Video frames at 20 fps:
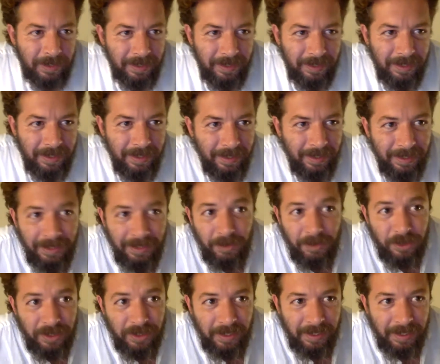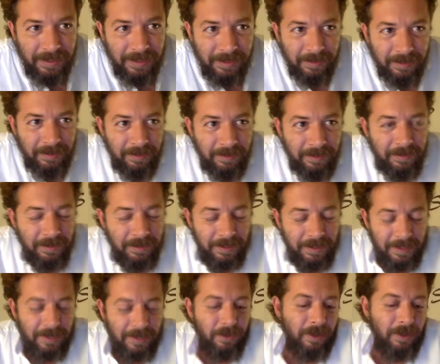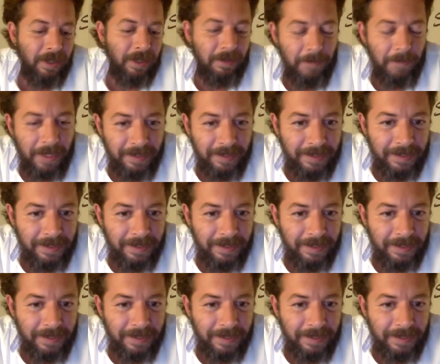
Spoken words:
he or she has in his or her mind.